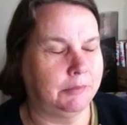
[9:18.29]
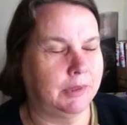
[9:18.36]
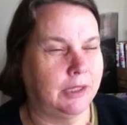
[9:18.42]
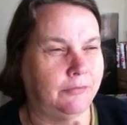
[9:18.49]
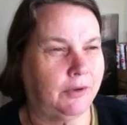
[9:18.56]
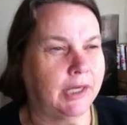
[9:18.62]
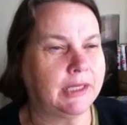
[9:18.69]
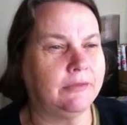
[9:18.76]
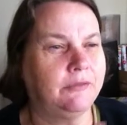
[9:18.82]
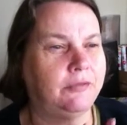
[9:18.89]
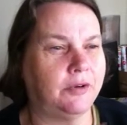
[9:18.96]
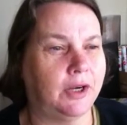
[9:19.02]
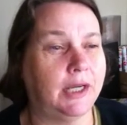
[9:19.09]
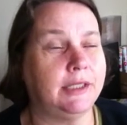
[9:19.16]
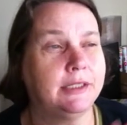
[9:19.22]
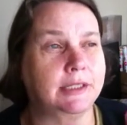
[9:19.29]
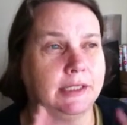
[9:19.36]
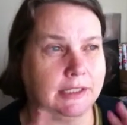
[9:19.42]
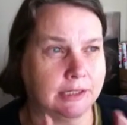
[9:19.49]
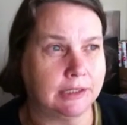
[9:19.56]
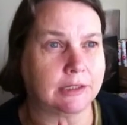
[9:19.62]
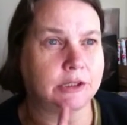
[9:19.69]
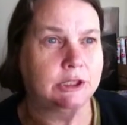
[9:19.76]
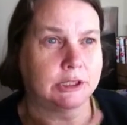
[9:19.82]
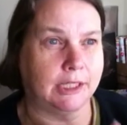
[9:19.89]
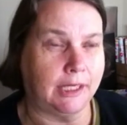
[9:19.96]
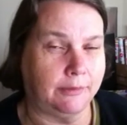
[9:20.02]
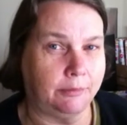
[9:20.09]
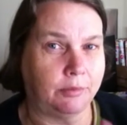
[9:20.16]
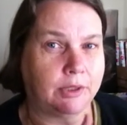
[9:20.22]
if I can find an English
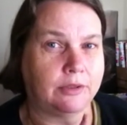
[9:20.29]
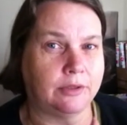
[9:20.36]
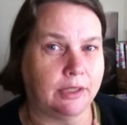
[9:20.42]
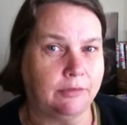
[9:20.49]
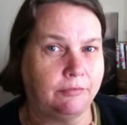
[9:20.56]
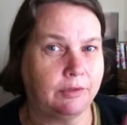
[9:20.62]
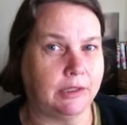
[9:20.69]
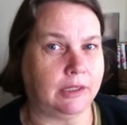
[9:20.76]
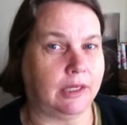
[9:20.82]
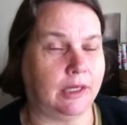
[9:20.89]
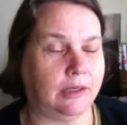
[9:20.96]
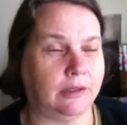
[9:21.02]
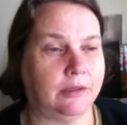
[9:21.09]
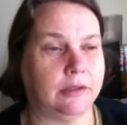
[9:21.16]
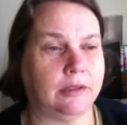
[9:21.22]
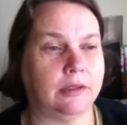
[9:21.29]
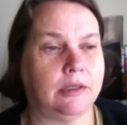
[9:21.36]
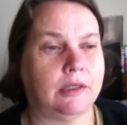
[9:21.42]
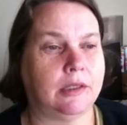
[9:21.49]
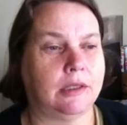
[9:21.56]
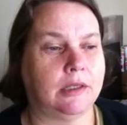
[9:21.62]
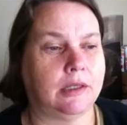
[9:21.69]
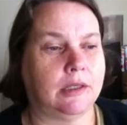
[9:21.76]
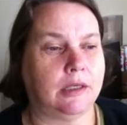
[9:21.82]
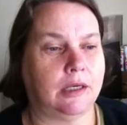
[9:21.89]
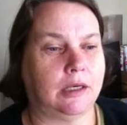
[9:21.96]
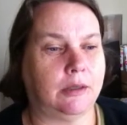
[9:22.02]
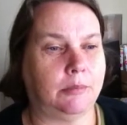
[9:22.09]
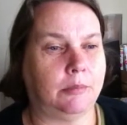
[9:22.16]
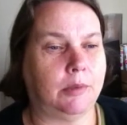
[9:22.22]
Cadbury's advent calendar,
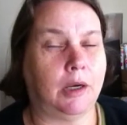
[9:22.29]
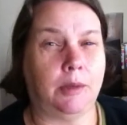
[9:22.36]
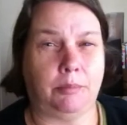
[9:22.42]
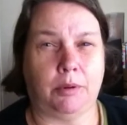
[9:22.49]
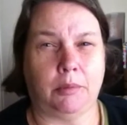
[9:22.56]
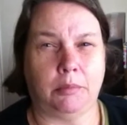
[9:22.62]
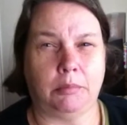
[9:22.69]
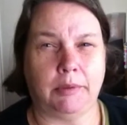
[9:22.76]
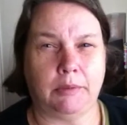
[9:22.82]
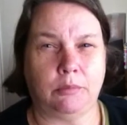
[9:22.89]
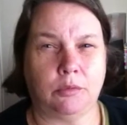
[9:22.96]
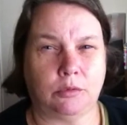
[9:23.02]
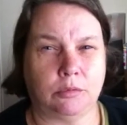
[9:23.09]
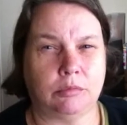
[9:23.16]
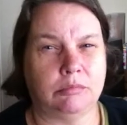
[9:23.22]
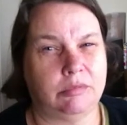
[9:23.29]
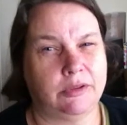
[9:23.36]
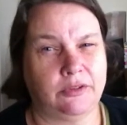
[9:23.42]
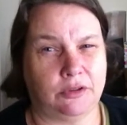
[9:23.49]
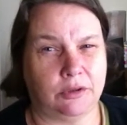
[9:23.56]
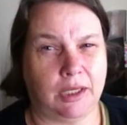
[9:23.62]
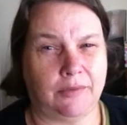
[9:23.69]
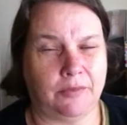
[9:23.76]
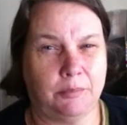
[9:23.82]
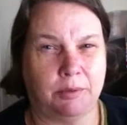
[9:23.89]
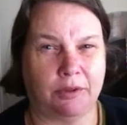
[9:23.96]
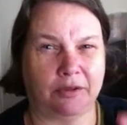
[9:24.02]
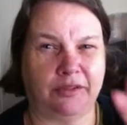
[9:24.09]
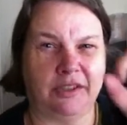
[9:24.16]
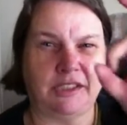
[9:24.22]
I probably will still have it
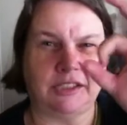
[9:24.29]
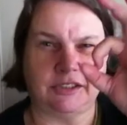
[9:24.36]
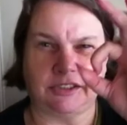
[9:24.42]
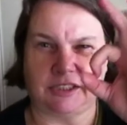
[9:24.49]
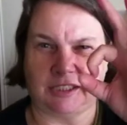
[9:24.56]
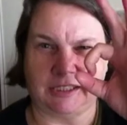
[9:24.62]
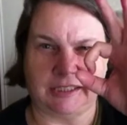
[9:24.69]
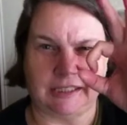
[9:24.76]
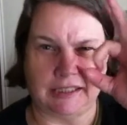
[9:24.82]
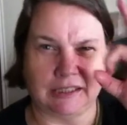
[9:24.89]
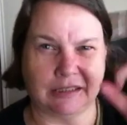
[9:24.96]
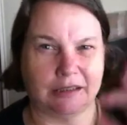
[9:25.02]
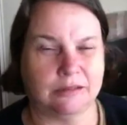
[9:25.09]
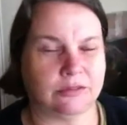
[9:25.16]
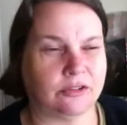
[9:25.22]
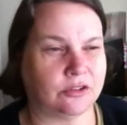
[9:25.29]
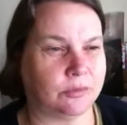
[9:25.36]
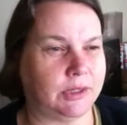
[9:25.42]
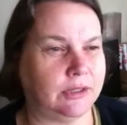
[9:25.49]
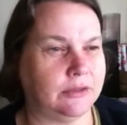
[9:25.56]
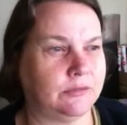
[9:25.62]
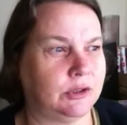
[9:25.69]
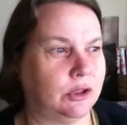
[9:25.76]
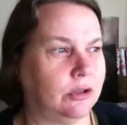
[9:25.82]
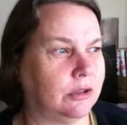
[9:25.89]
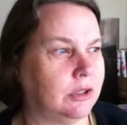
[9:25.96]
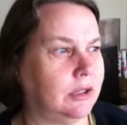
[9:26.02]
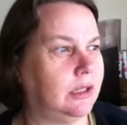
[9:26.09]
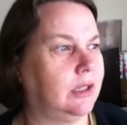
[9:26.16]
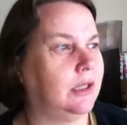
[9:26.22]
because they're just tiny little squares of
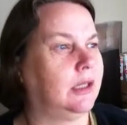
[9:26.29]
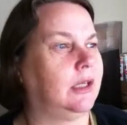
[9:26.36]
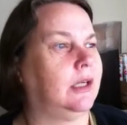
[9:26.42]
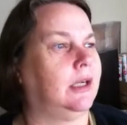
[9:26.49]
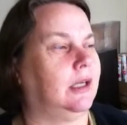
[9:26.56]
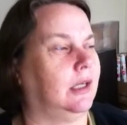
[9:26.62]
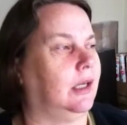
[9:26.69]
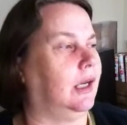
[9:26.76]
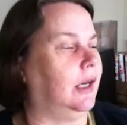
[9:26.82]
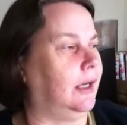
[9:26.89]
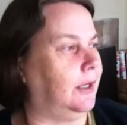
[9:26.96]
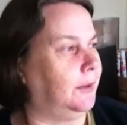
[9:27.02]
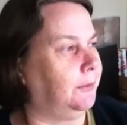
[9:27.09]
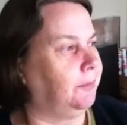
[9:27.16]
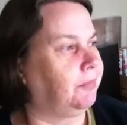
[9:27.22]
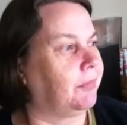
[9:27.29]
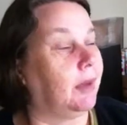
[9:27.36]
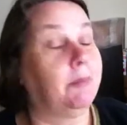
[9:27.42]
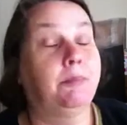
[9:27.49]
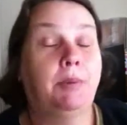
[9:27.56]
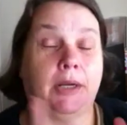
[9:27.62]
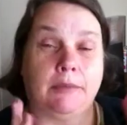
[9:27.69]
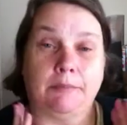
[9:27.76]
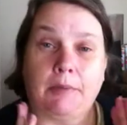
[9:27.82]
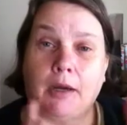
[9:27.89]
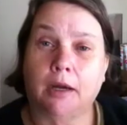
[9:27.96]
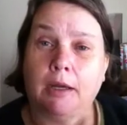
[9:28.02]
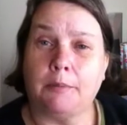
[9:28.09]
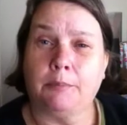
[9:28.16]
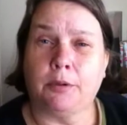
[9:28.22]
chocolate. But
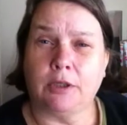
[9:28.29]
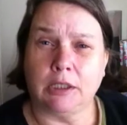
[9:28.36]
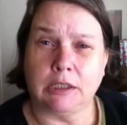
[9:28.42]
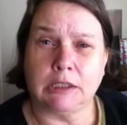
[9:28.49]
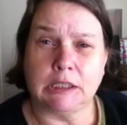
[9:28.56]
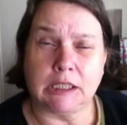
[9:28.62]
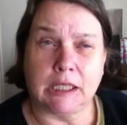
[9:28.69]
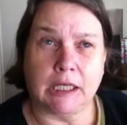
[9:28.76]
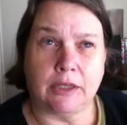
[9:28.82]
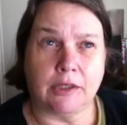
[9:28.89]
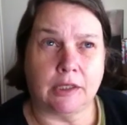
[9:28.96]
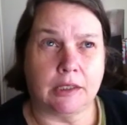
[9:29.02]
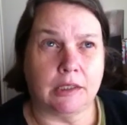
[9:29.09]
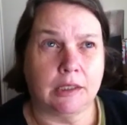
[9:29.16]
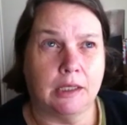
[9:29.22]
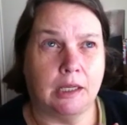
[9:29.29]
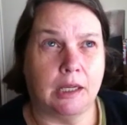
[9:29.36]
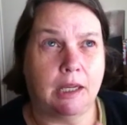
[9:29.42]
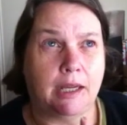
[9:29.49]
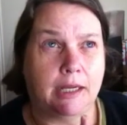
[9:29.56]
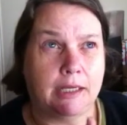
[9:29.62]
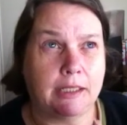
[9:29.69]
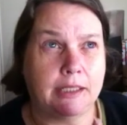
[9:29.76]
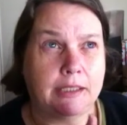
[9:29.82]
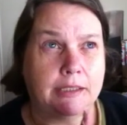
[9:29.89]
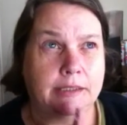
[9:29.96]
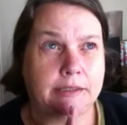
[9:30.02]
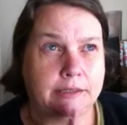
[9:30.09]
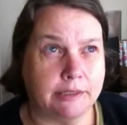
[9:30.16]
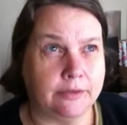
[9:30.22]
I am putting together a
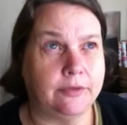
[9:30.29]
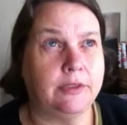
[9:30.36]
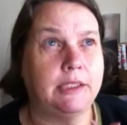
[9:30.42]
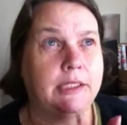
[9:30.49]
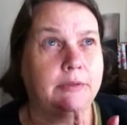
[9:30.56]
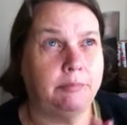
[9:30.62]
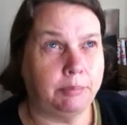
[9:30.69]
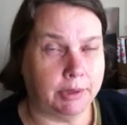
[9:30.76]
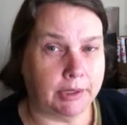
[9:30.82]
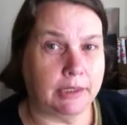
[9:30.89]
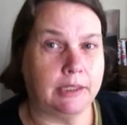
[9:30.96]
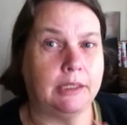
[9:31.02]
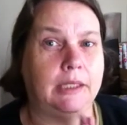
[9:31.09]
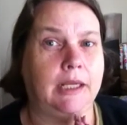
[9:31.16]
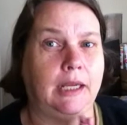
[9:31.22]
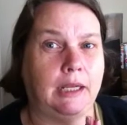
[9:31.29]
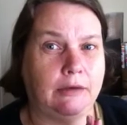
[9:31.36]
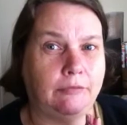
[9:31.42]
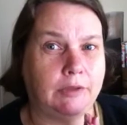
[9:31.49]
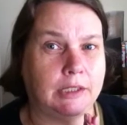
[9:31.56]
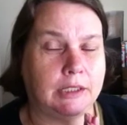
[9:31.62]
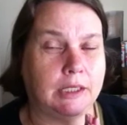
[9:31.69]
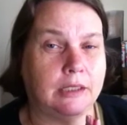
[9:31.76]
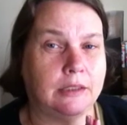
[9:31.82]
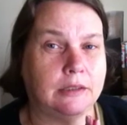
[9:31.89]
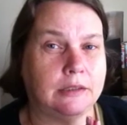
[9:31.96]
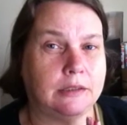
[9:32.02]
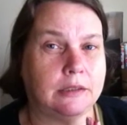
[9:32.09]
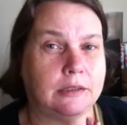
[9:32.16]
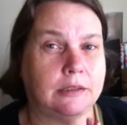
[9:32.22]
Disney pin advent
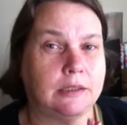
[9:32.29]
calendar.